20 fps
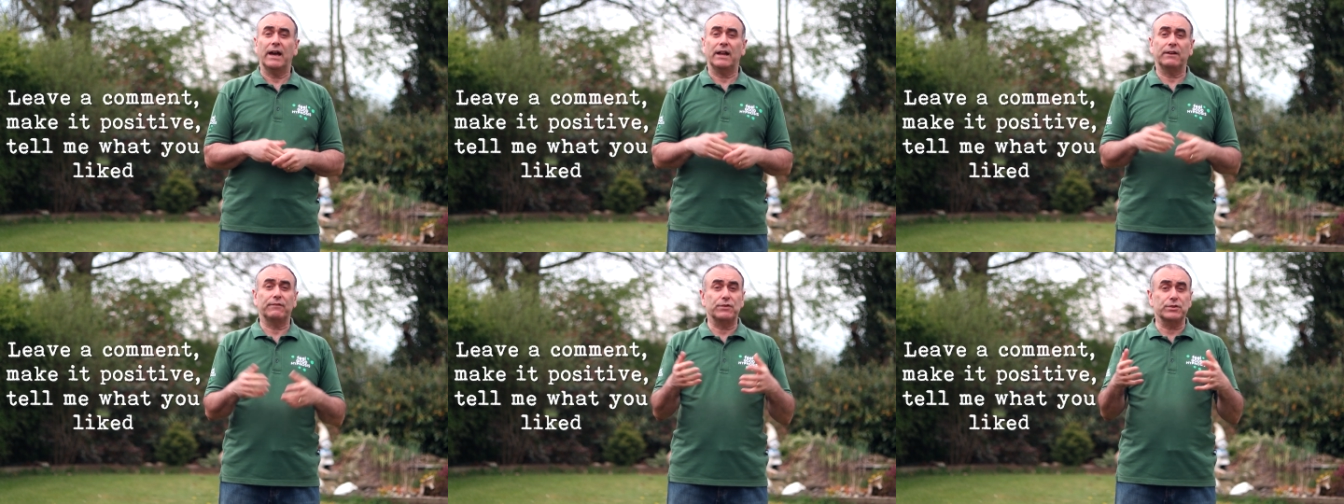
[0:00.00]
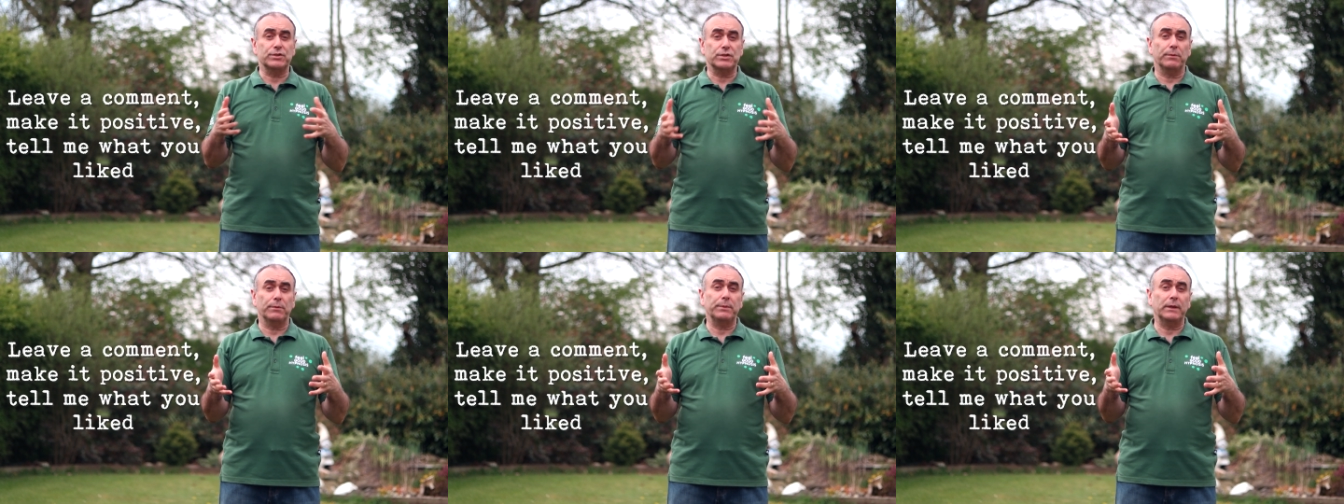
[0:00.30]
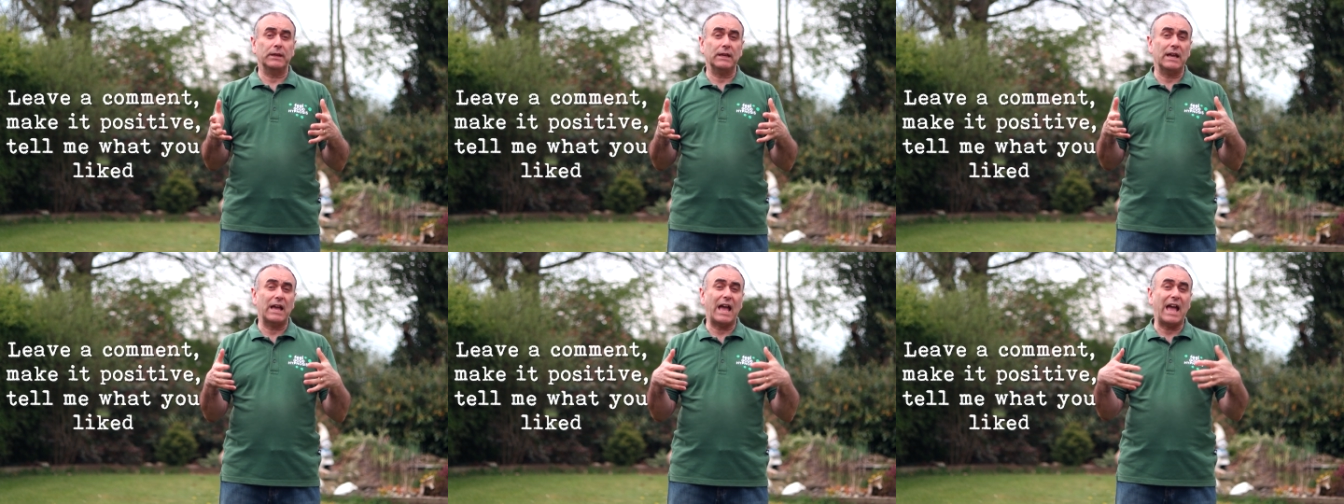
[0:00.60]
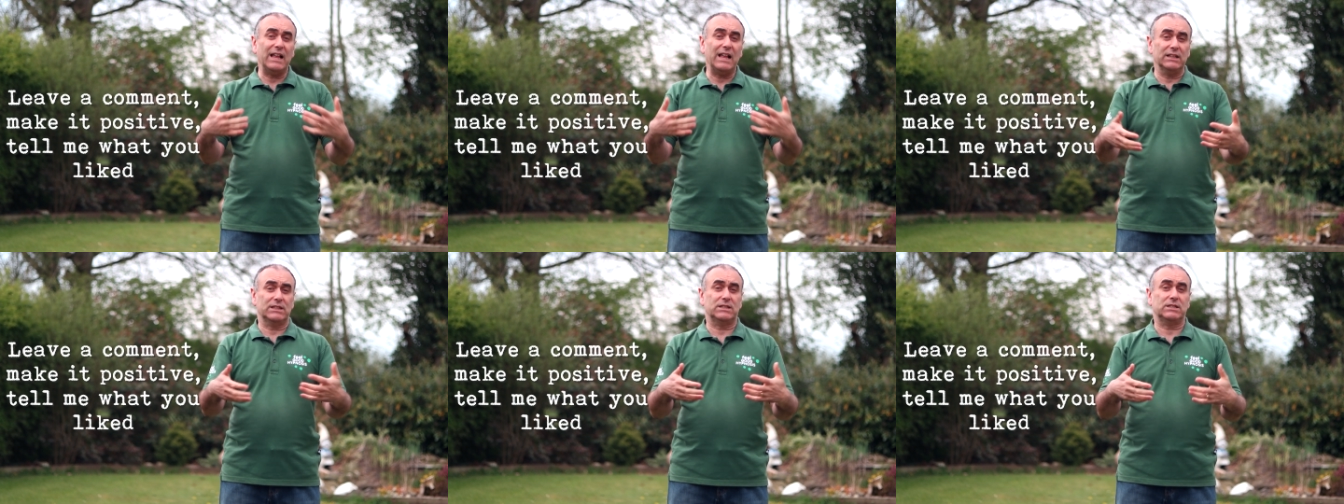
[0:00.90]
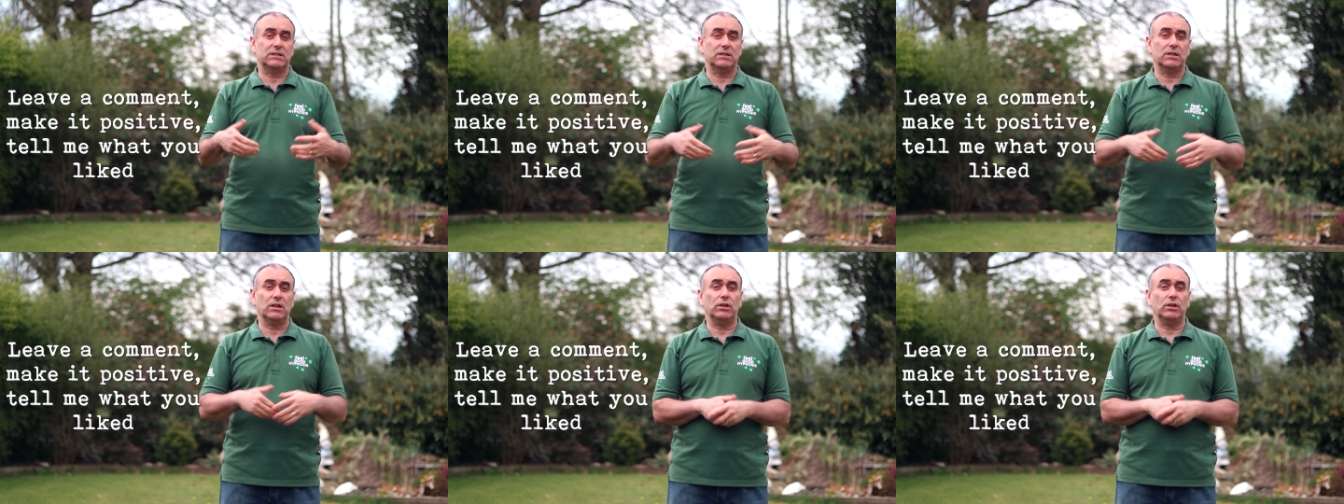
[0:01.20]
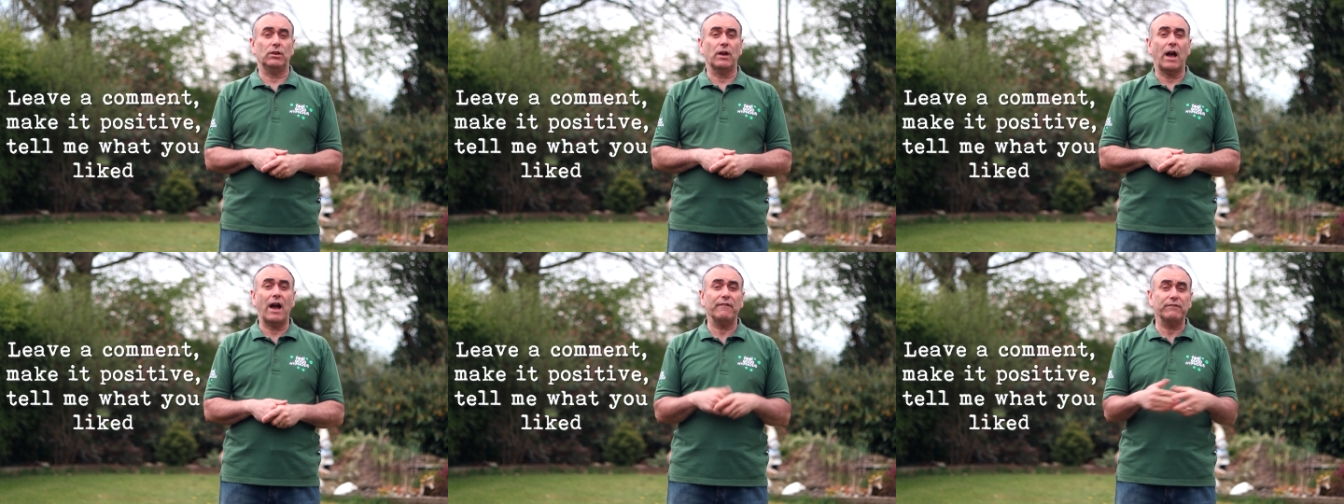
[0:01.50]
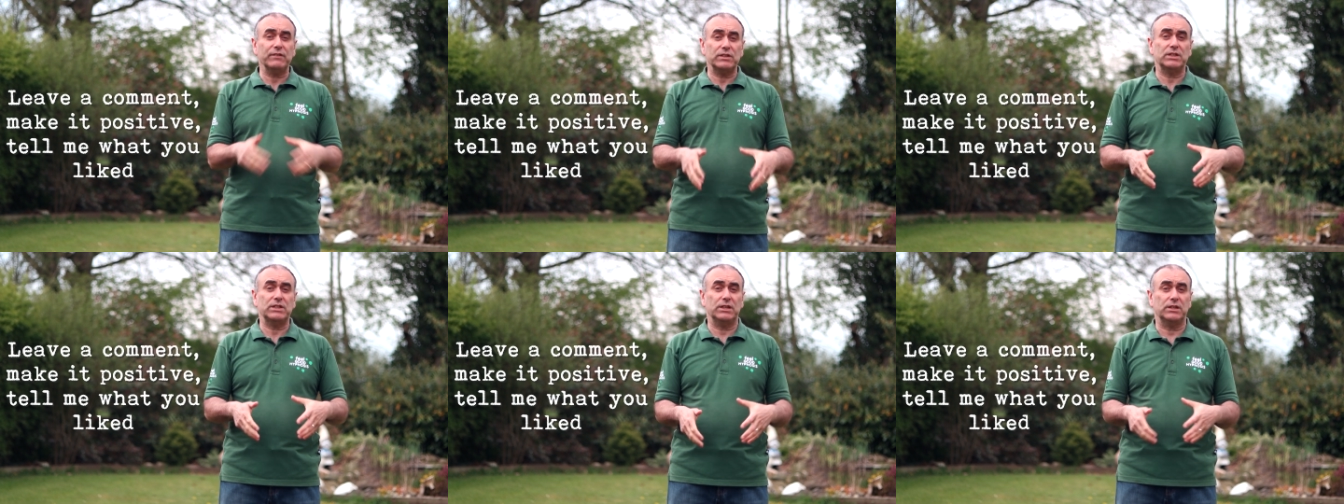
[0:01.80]
and if there's something else that you
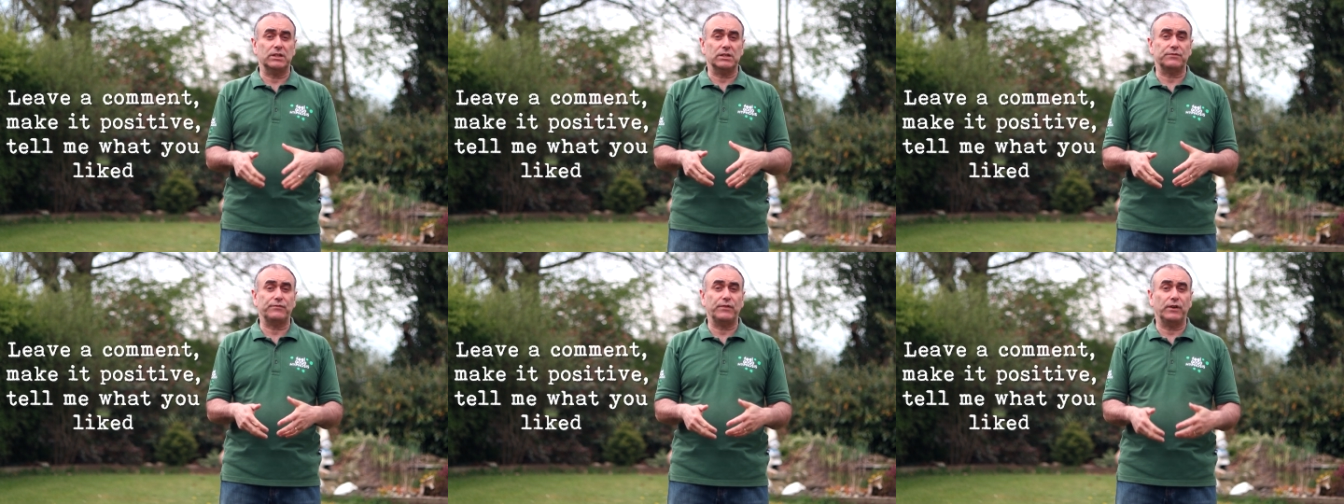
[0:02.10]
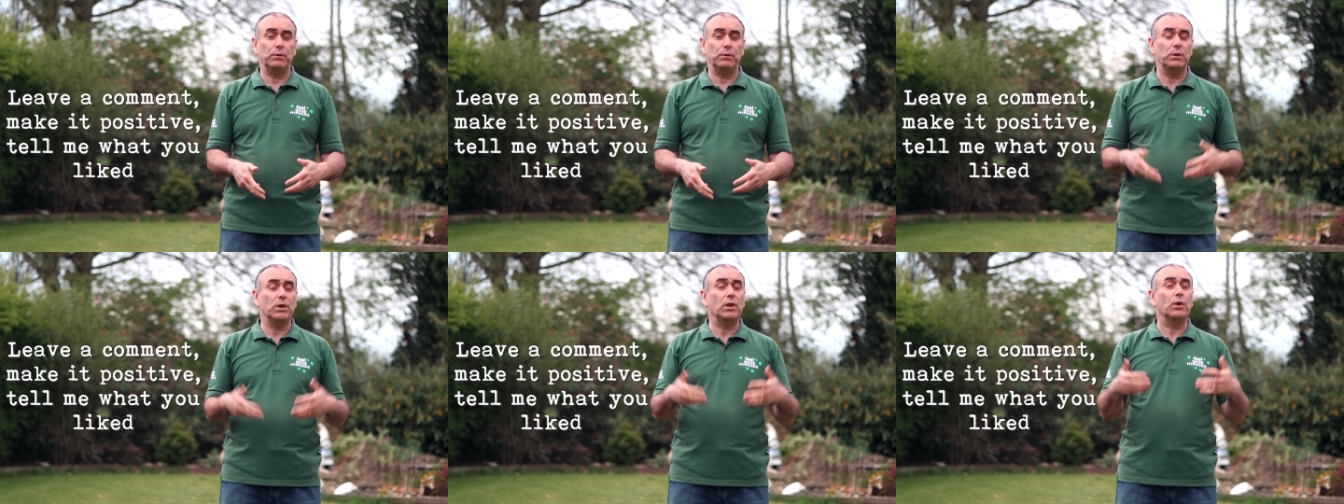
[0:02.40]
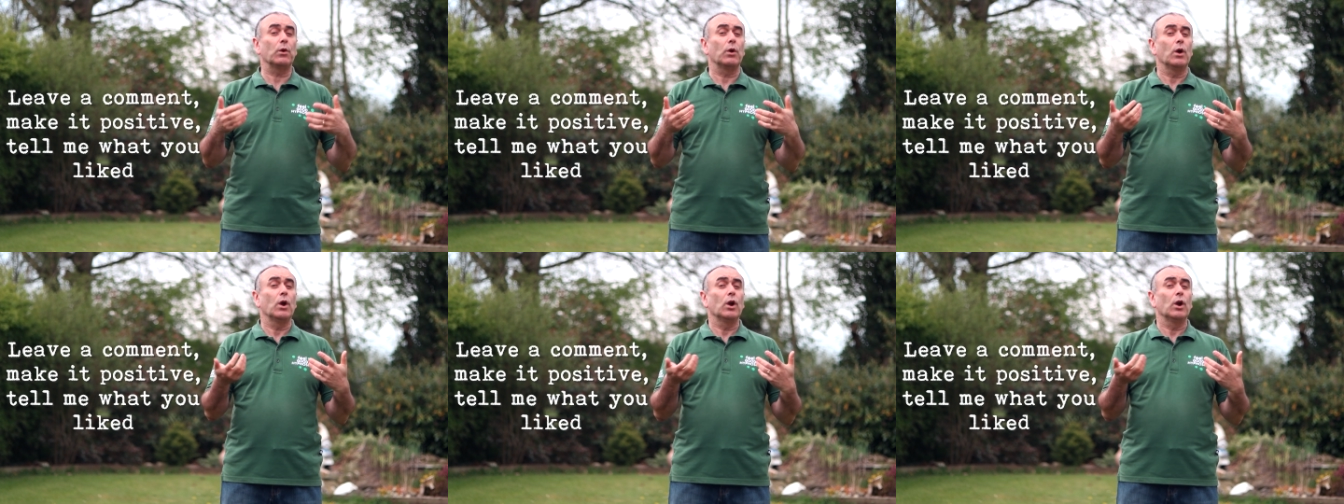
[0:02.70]
haven't seen in this video that